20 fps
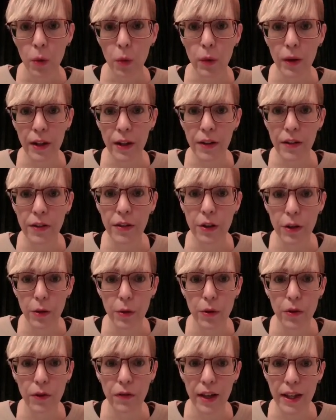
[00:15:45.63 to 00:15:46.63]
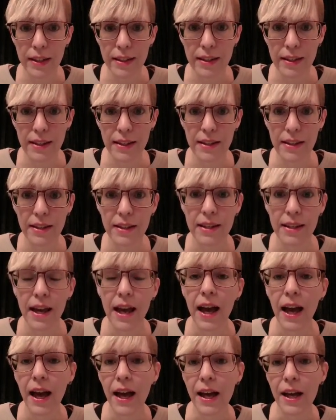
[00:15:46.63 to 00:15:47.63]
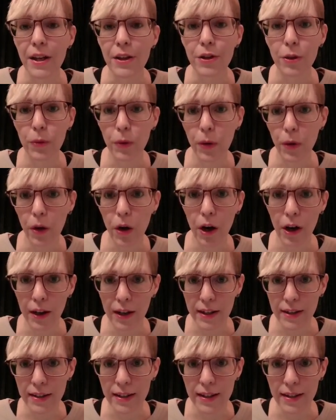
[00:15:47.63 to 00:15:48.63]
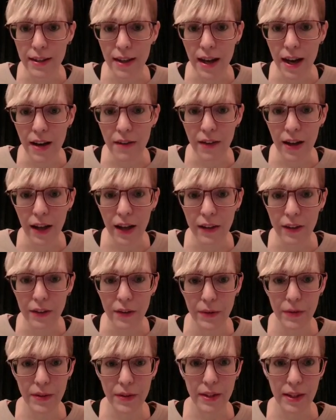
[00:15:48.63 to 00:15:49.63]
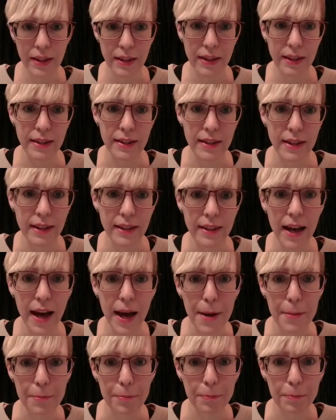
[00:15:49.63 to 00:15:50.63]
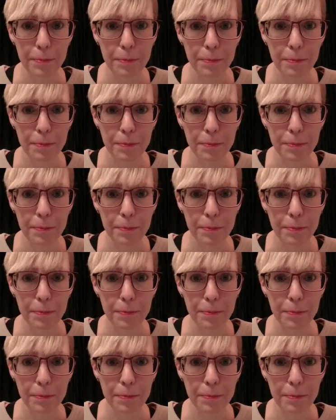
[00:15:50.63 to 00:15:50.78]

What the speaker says: with new devices and new RSSI values and things like that.